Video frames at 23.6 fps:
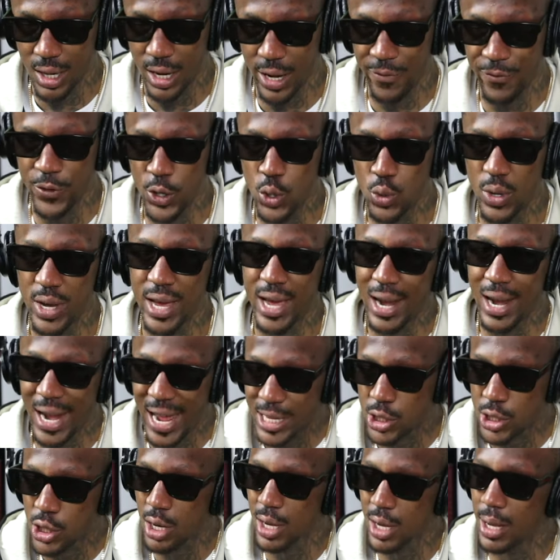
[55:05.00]
If you were in
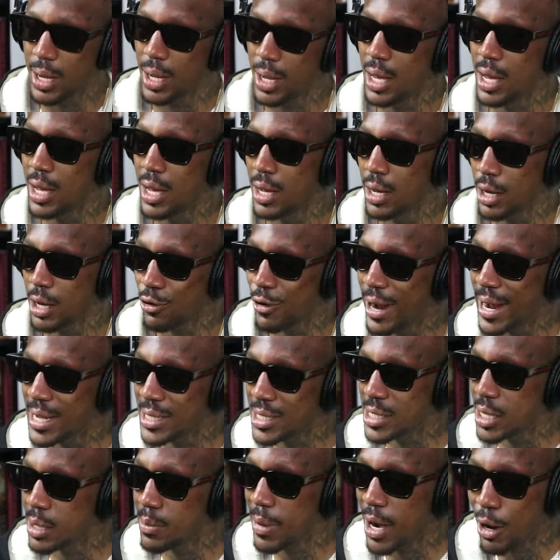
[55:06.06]
L.A. talking
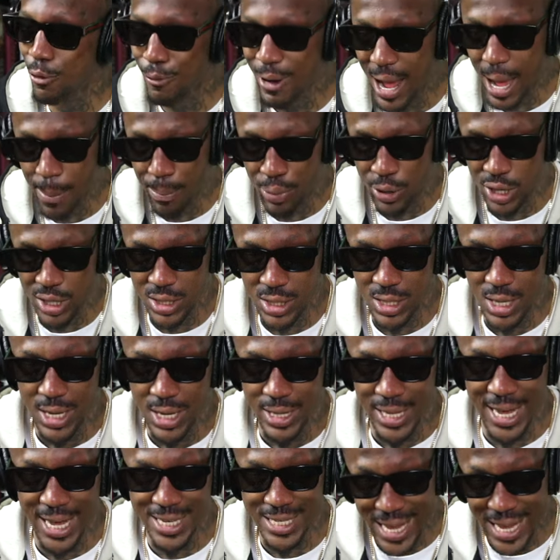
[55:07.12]
crazy about rappers
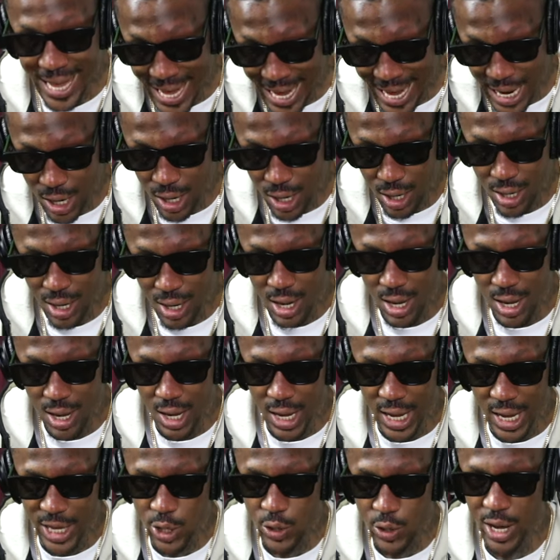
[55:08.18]
that's here
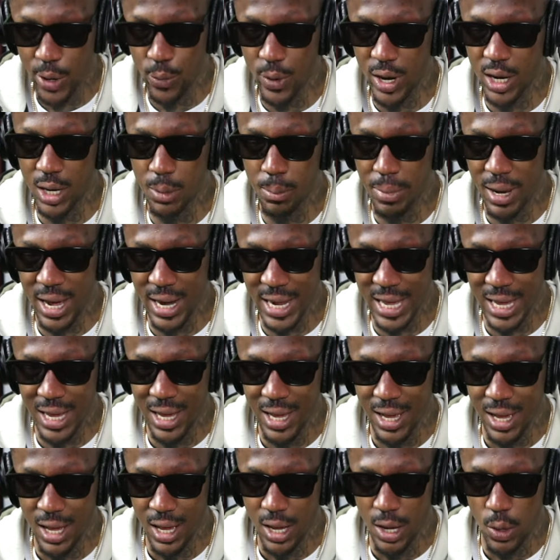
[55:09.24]
and you ain't worried about it,
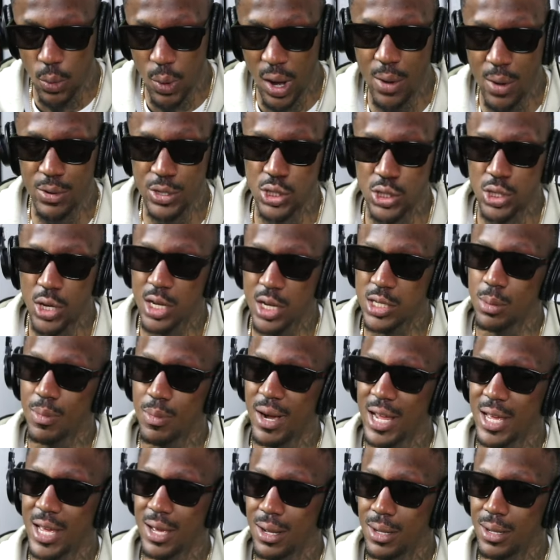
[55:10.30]
why would you talk to
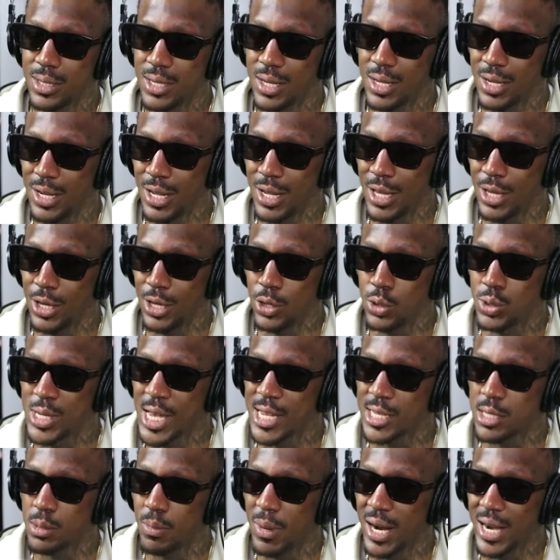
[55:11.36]
somebody, you
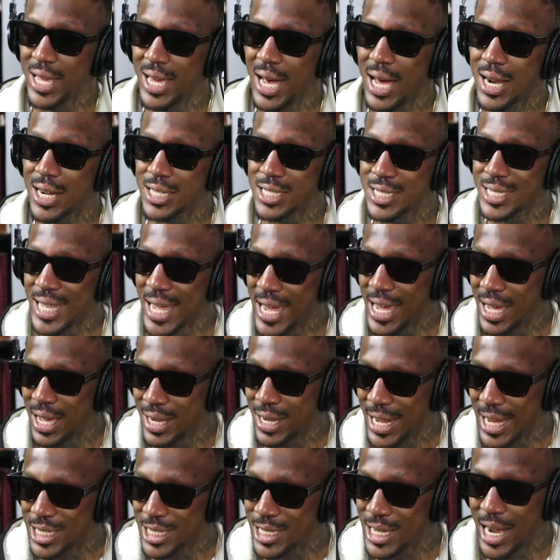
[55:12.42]
take somebody out of state
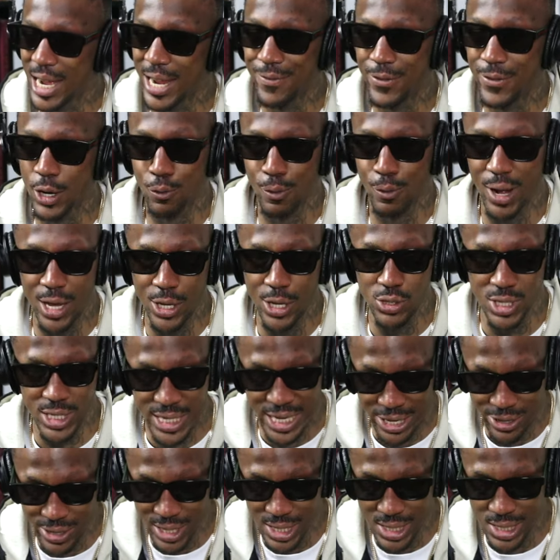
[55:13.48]
that's not even around you
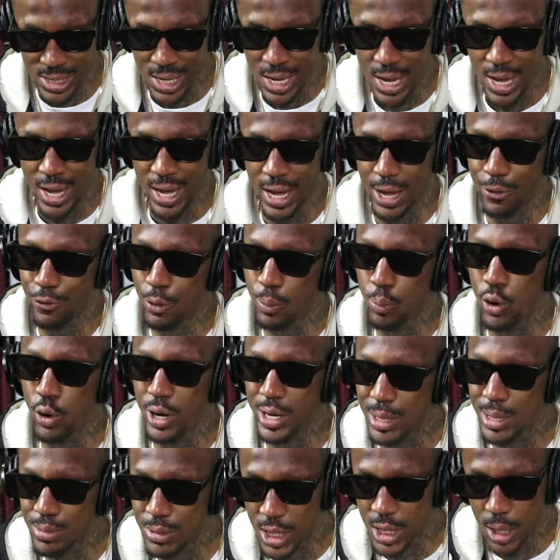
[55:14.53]
serious and
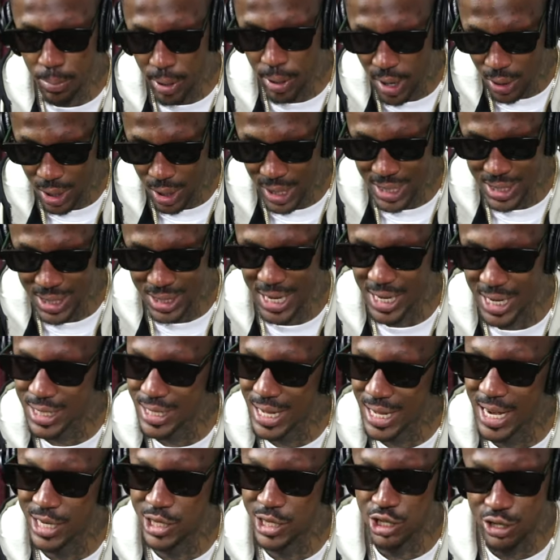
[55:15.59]
report them to the police? That's
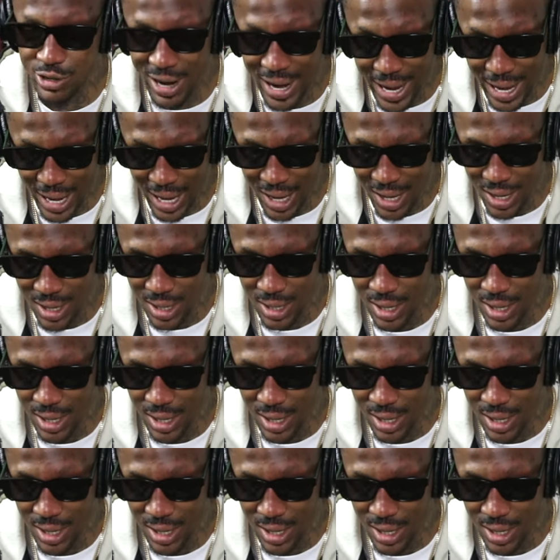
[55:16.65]
not straight.